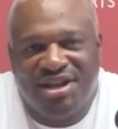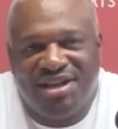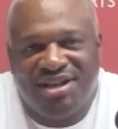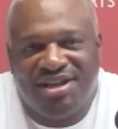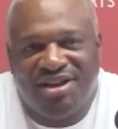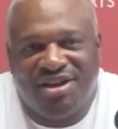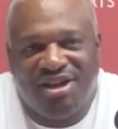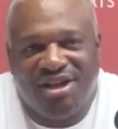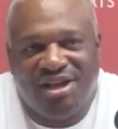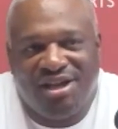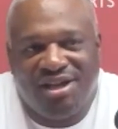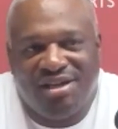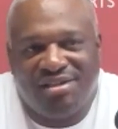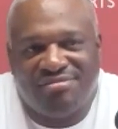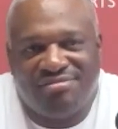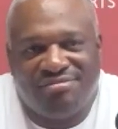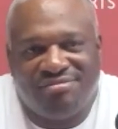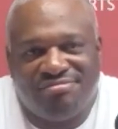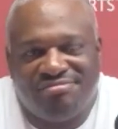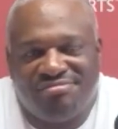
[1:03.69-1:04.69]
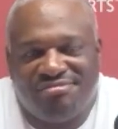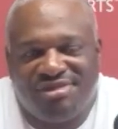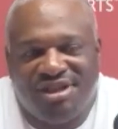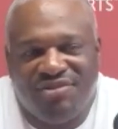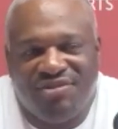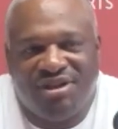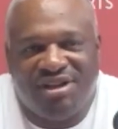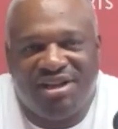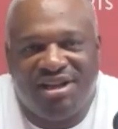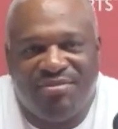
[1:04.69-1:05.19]
he
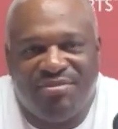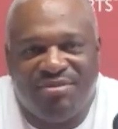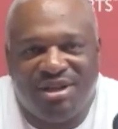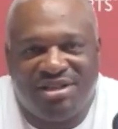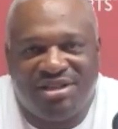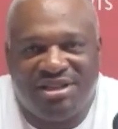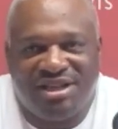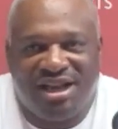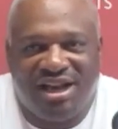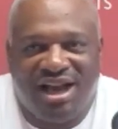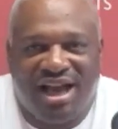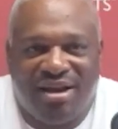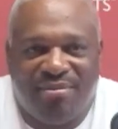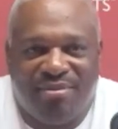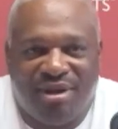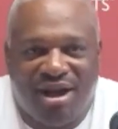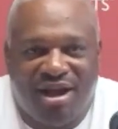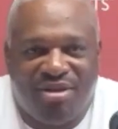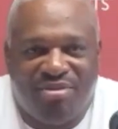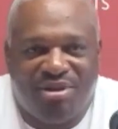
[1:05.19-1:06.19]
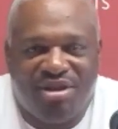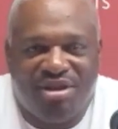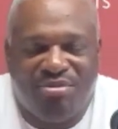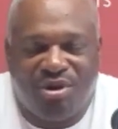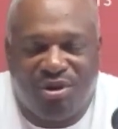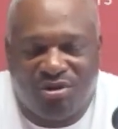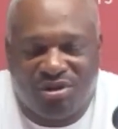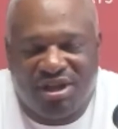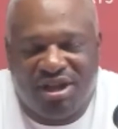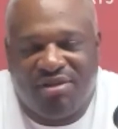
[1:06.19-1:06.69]
really didn't mention a lot about it, but he
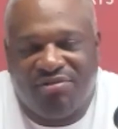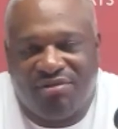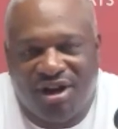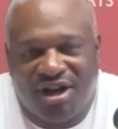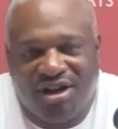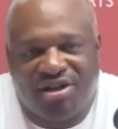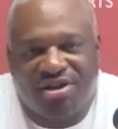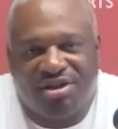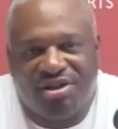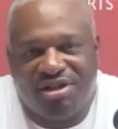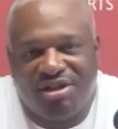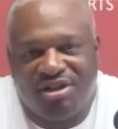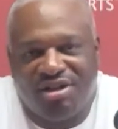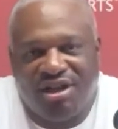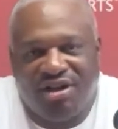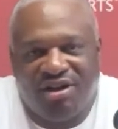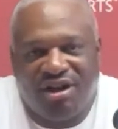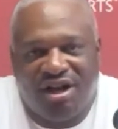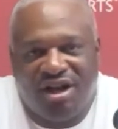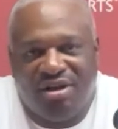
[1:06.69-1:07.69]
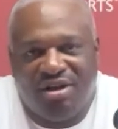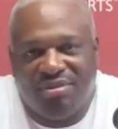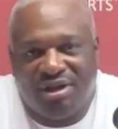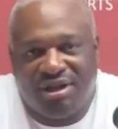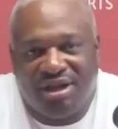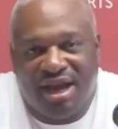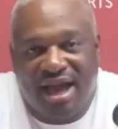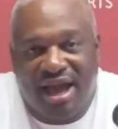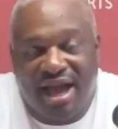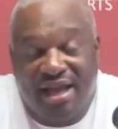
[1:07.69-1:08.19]
broke that record
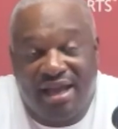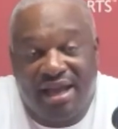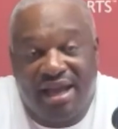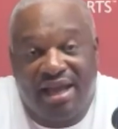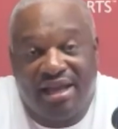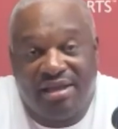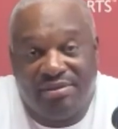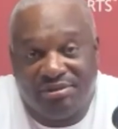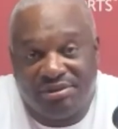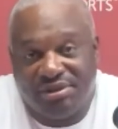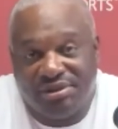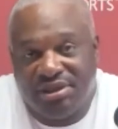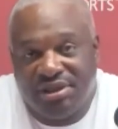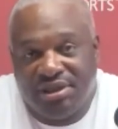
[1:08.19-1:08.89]
in 9 games.